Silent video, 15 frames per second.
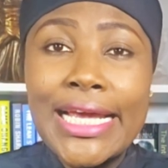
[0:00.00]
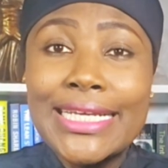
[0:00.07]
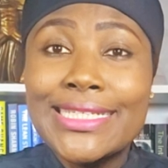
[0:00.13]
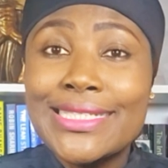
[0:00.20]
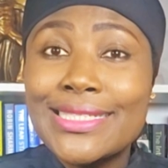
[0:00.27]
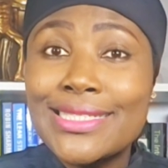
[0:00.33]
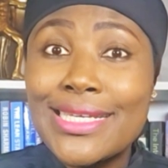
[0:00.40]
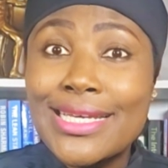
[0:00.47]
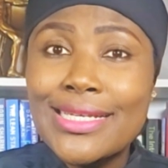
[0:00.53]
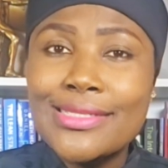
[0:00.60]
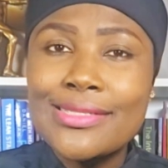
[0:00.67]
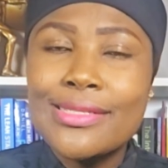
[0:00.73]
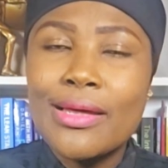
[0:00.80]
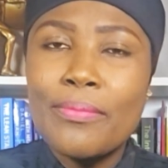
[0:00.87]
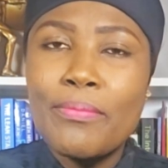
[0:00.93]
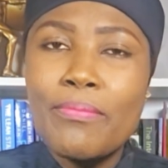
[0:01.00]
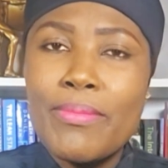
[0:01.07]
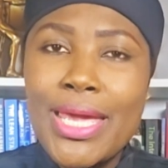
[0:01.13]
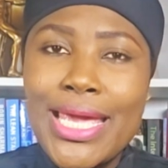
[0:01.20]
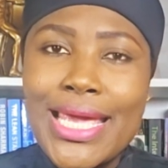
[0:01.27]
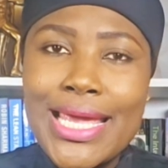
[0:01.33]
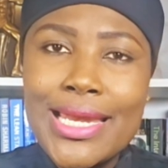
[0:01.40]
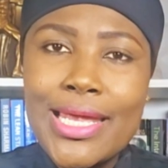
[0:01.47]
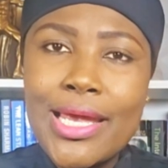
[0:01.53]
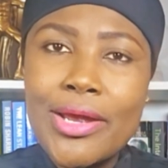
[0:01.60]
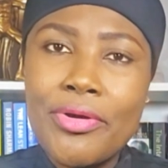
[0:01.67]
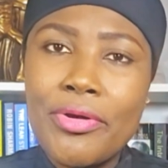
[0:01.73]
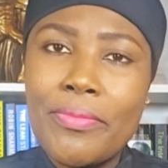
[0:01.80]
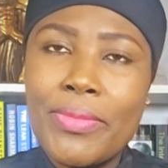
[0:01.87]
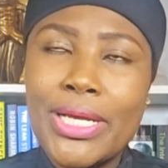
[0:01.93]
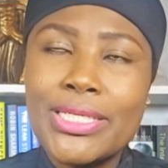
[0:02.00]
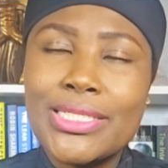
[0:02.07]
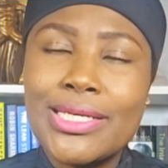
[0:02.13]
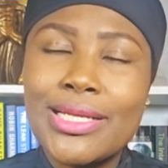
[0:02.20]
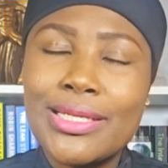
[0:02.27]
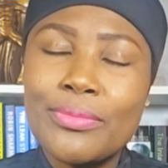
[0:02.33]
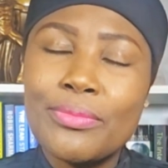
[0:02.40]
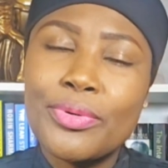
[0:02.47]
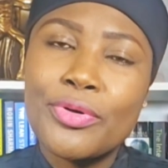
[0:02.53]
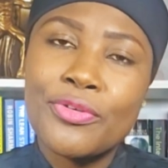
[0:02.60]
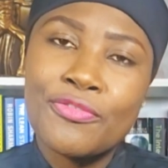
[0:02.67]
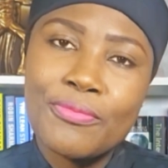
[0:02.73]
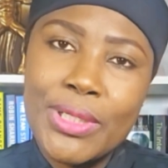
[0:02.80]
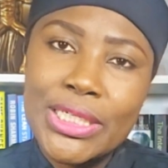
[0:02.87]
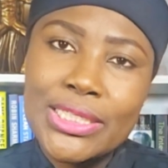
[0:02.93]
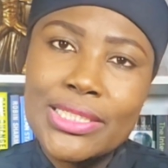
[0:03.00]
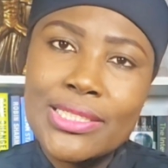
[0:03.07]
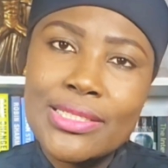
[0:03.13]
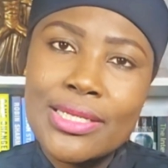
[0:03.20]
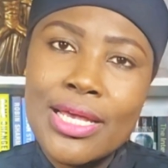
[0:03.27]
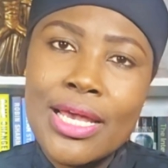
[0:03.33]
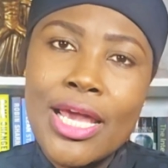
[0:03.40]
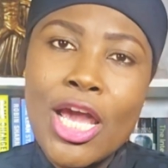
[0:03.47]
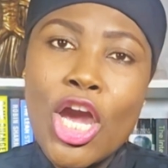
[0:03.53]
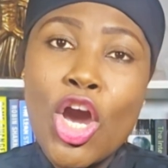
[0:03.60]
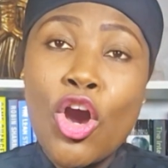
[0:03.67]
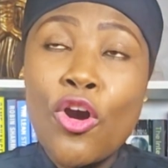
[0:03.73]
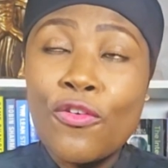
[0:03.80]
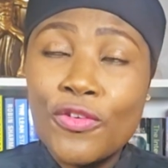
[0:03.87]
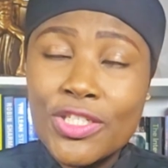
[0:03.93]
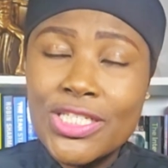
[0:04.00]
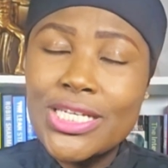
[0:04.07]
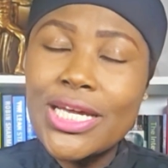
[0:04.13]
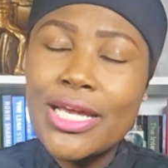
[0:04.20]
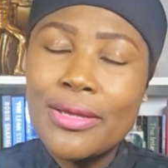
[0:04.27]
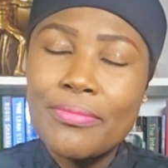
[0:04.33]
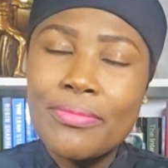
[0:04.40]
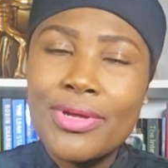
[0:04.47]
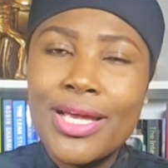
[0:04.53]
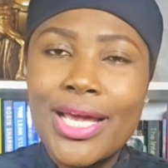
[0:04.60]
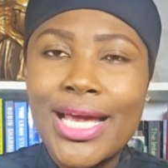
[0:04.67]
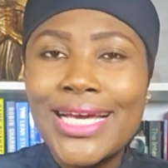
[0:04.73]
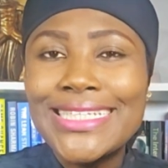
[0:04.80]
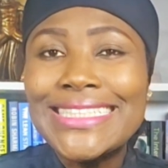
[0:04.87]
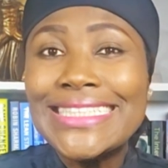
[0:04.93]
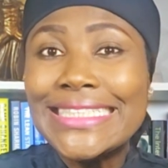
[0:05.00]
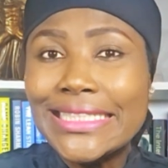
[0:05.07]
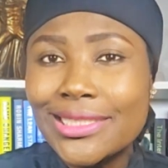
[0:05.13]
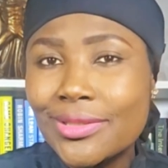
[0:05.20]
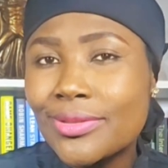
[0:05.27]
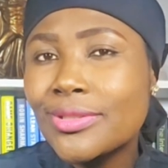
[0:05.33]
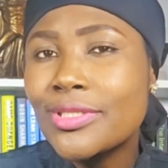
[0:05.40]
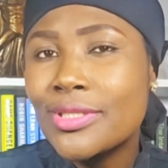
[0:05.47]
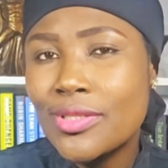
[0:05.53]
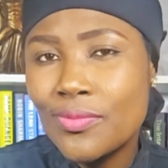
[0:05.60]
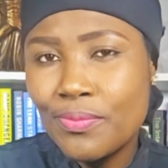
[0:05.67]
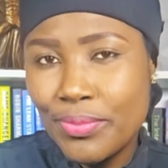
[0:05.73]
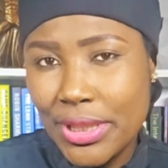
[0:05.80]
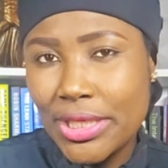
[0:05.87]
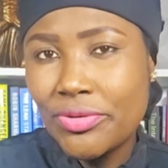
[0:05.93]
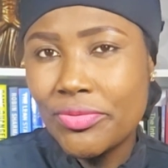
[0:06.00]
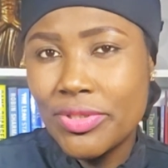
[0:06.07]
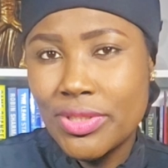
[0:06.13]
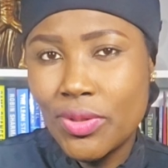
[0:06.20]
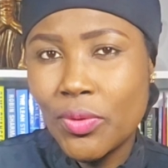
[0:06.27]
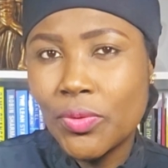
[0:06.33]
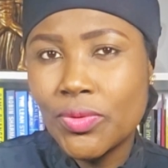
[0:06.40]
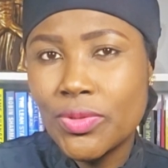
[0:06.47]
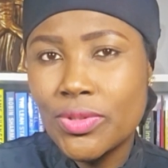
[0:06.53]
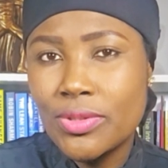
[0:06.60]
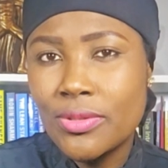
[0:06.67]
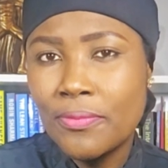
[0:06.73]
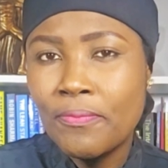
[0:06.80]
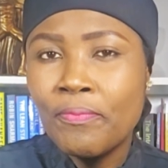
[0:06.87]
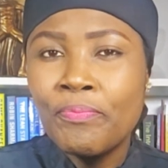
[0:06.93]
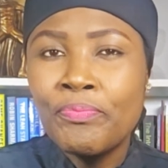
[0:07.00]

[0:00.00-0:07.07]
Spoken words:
It says that making incremental improvements over time can yield to big results.